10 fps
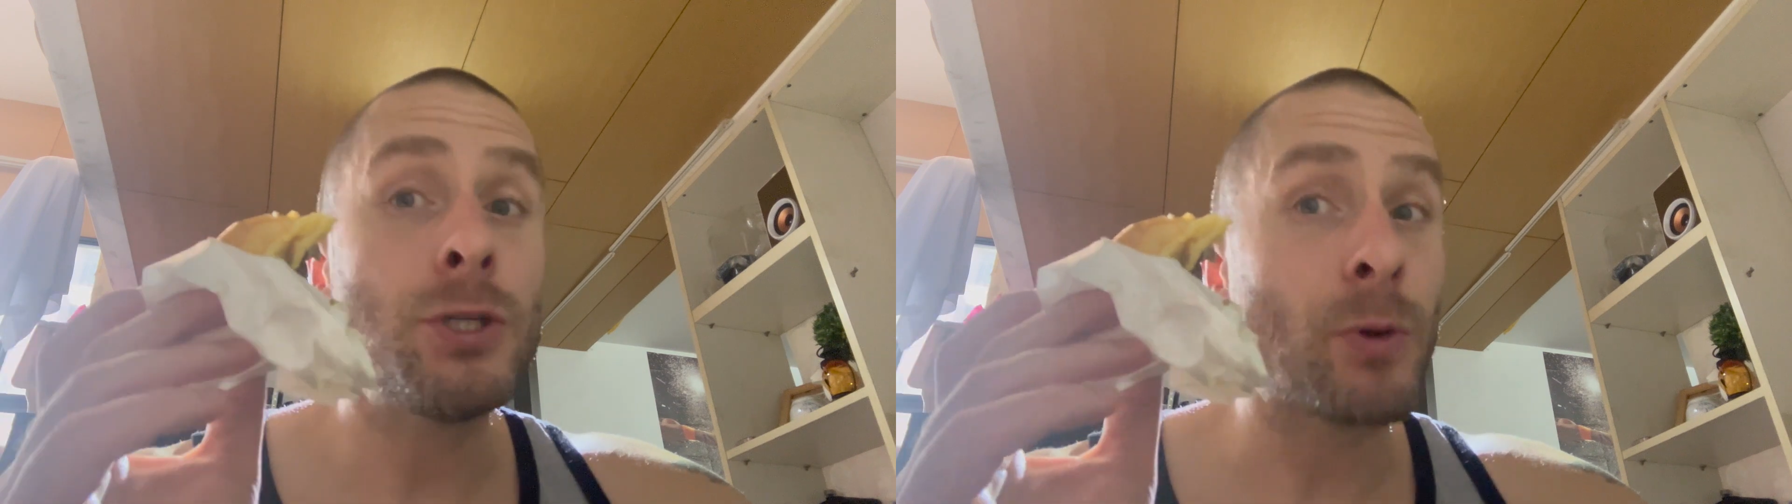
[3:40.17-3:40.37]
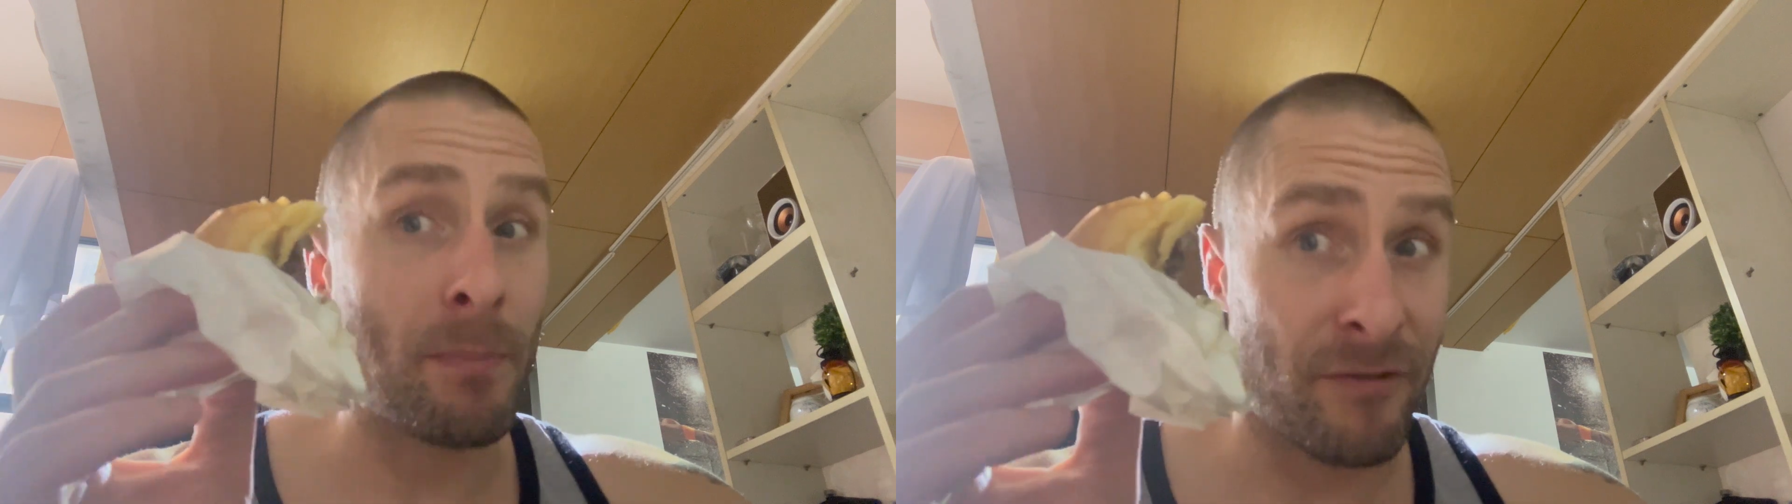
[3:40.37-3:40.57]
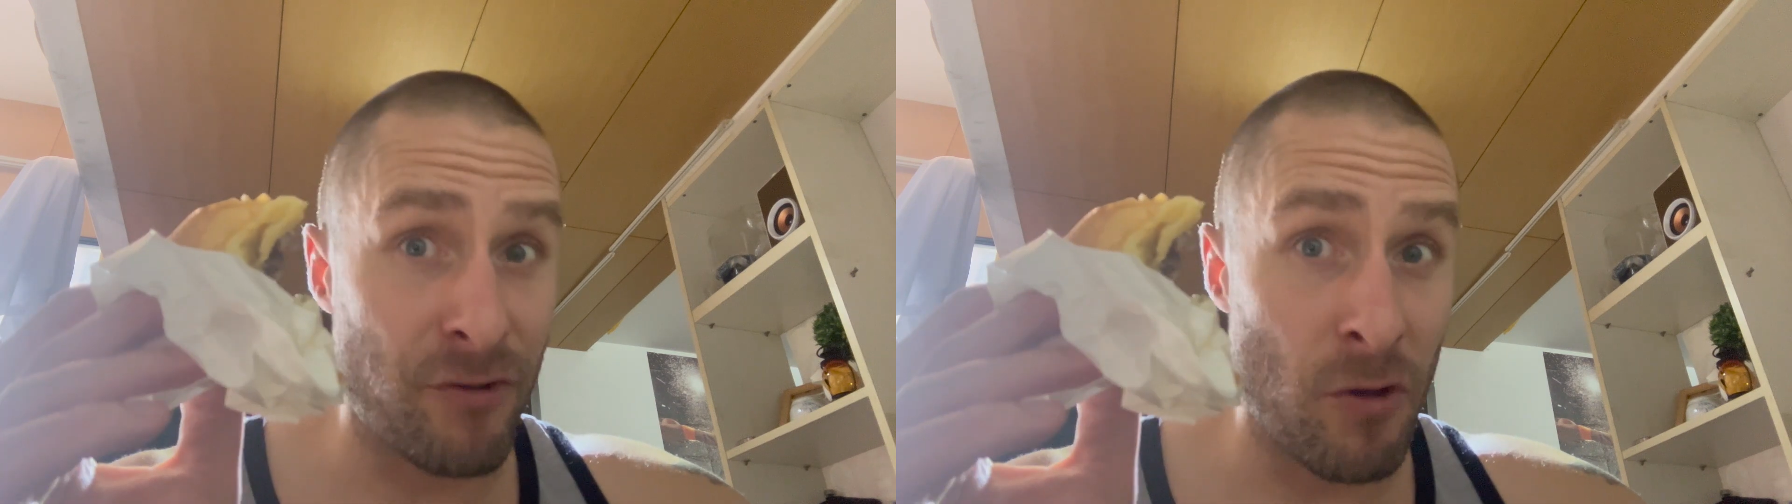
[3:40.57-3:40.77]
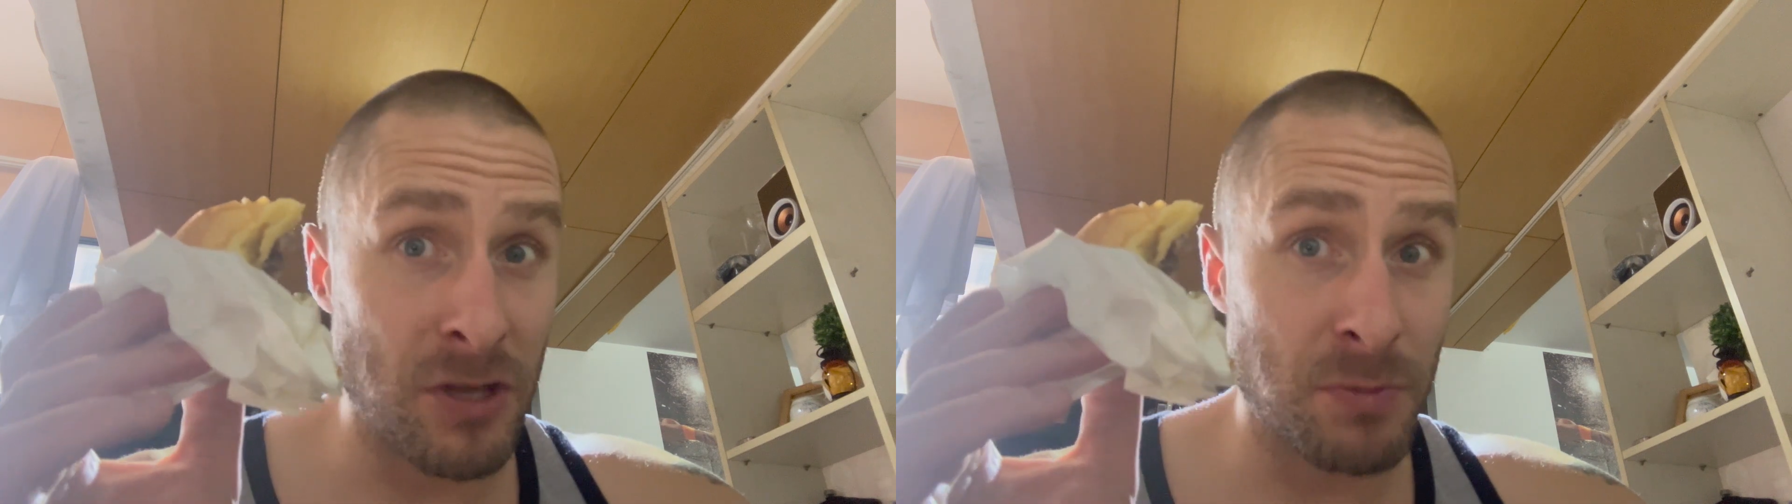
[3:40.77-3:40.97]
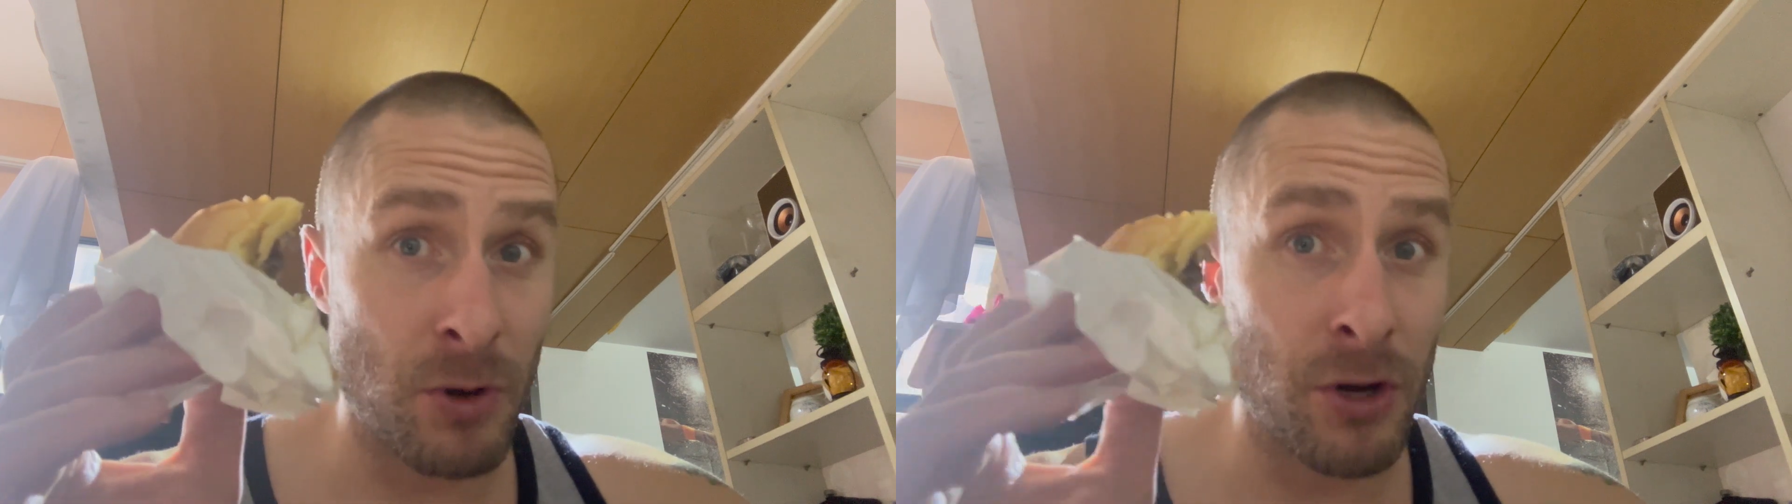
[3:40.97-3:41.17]
Do I prefer
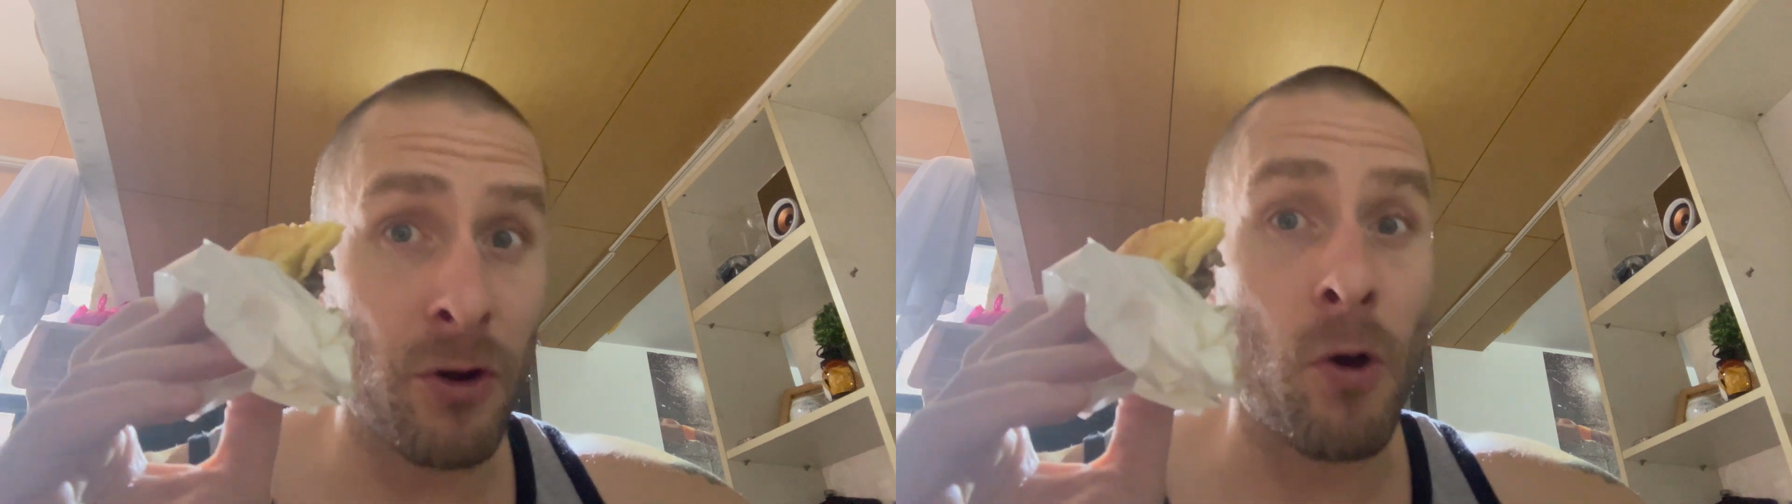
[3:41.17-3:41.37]
this burger